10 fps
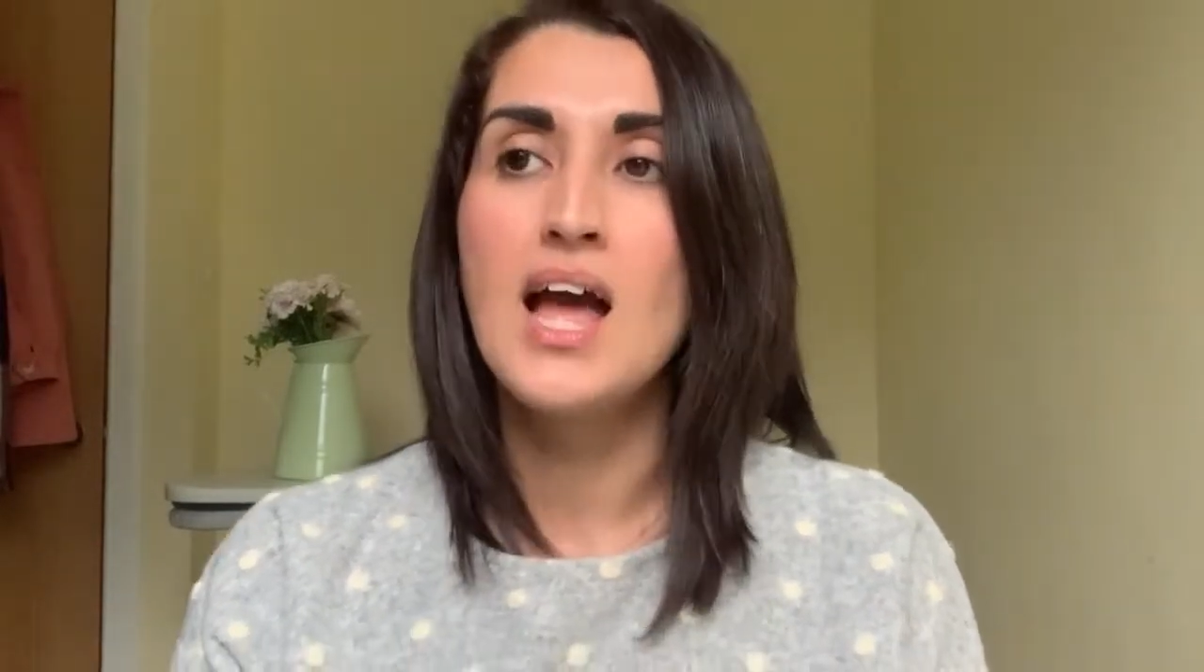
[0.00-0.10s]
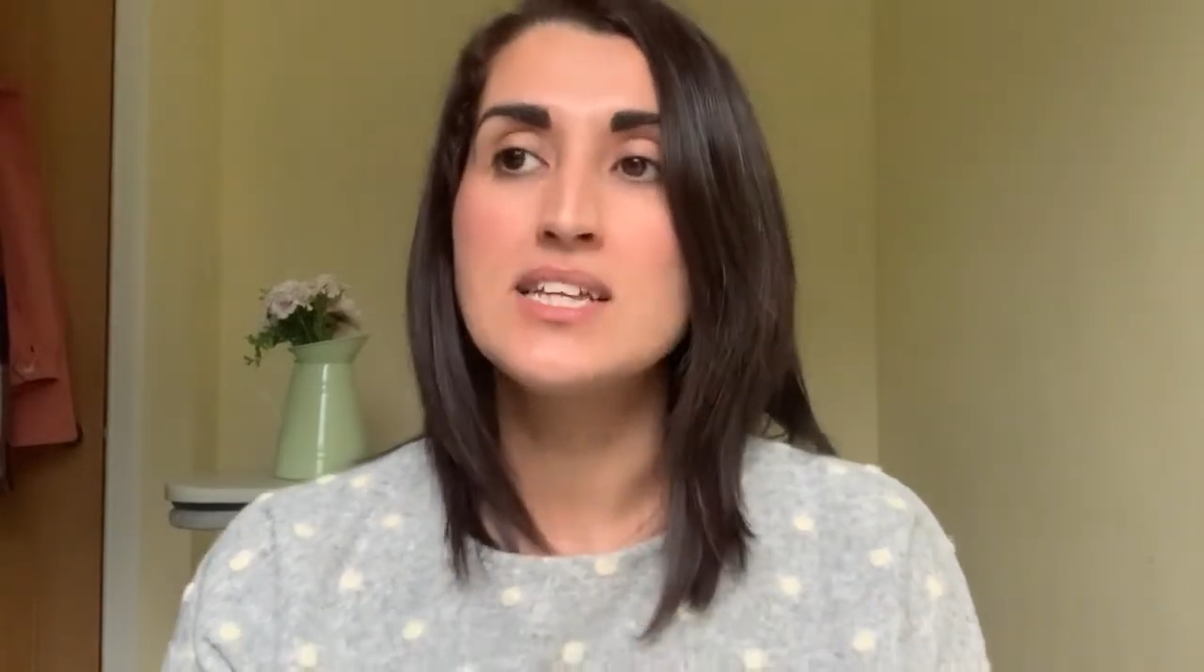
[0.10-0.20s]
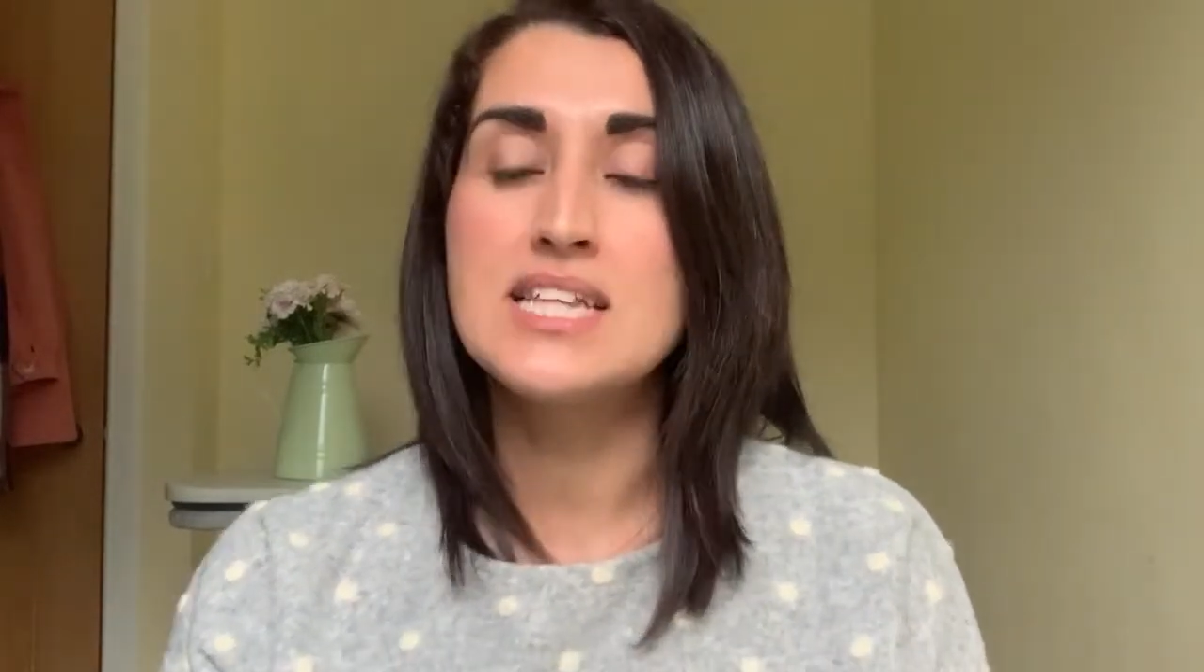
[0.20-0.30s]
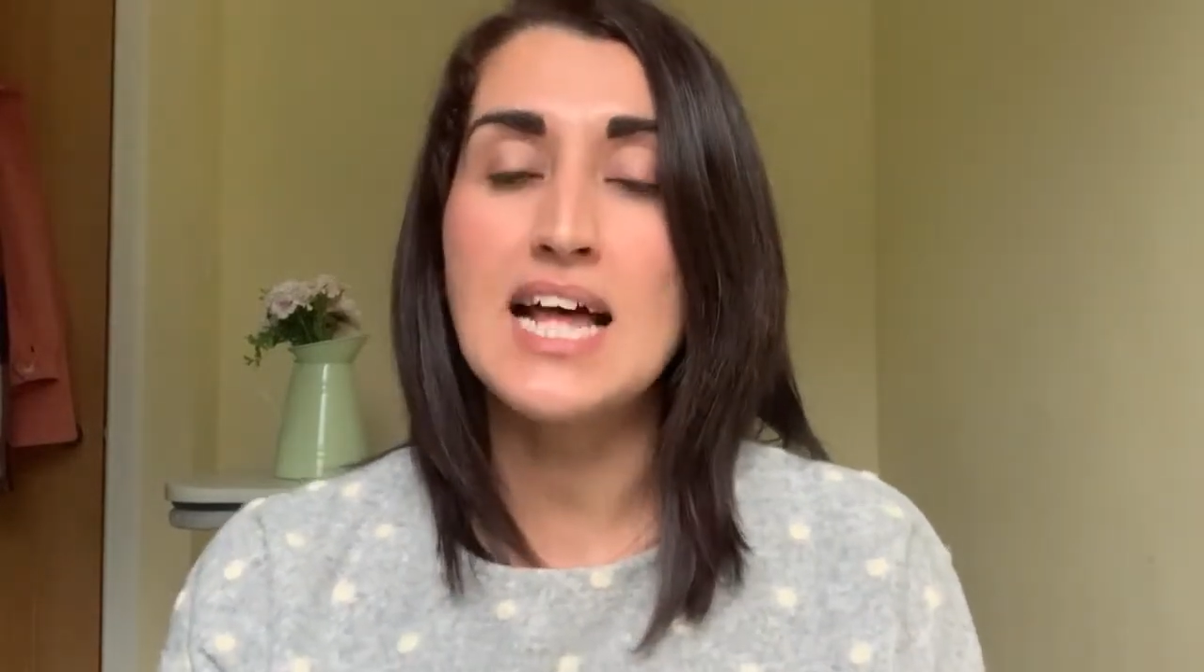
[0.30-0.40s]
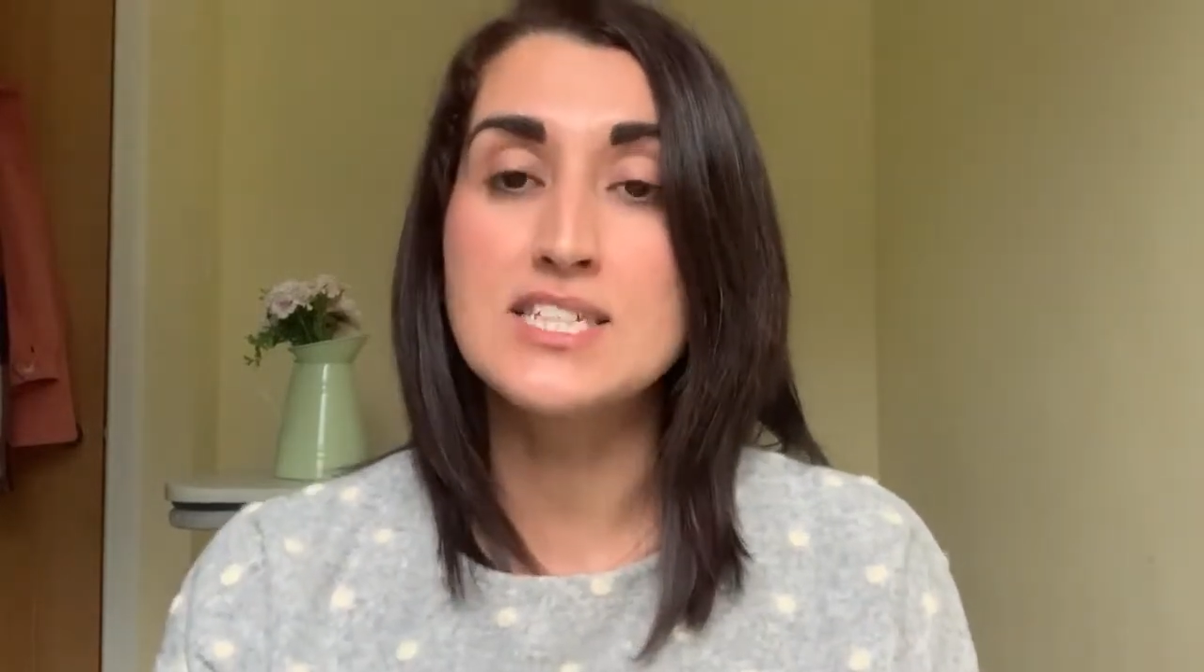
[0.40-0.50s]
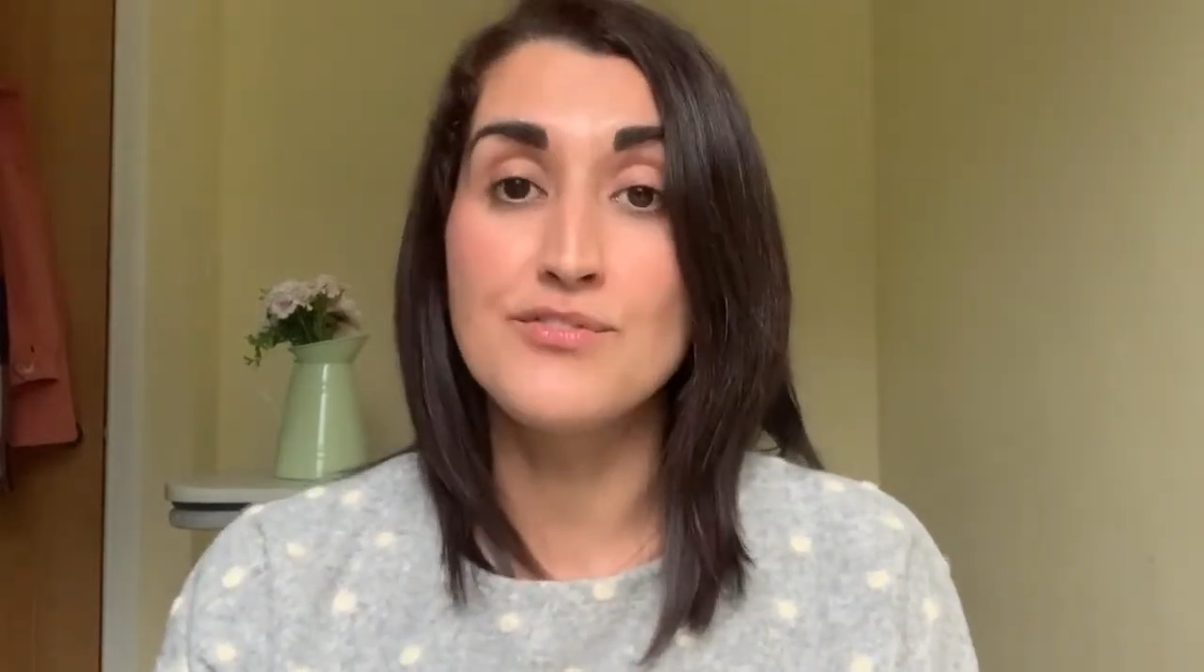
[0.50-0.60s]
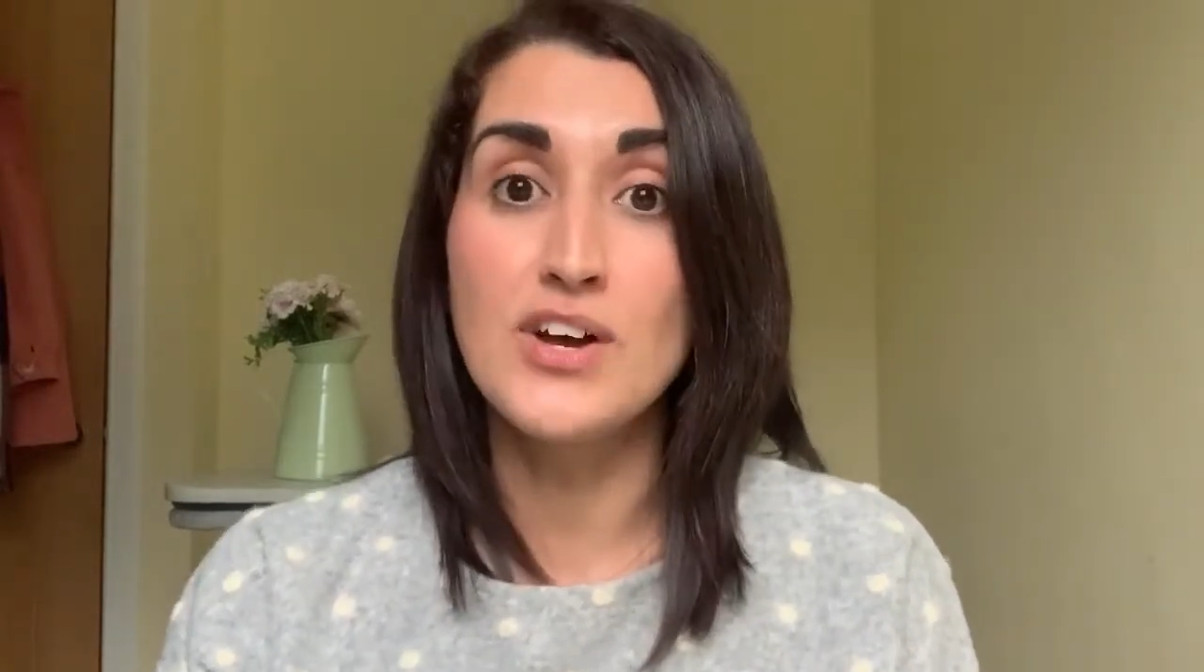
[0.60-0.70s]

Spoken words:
So that's the